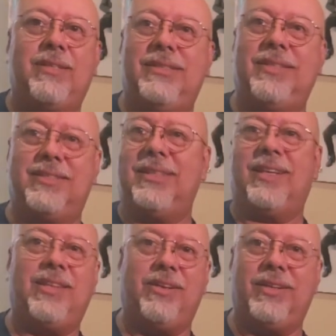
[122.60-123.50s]
looked just
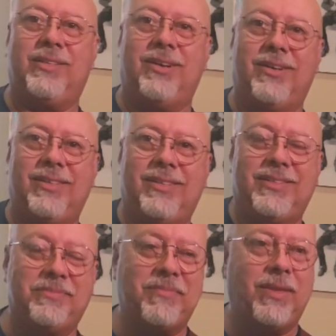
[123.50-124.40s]
like their
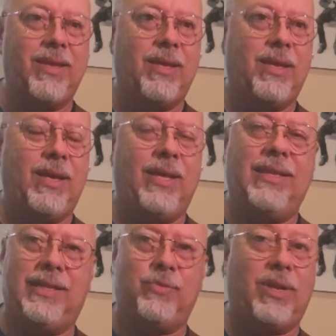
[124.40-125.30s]
guitars,
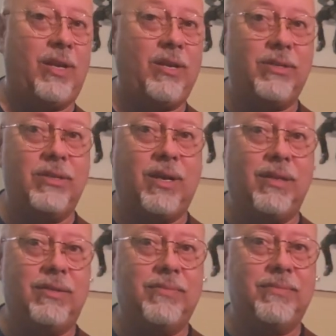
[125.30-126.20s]
and that's what I learned
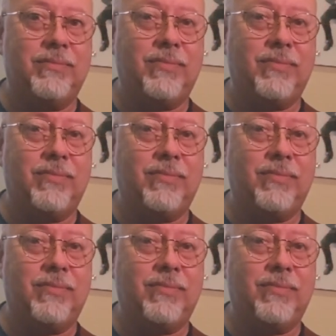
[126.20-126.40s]
on.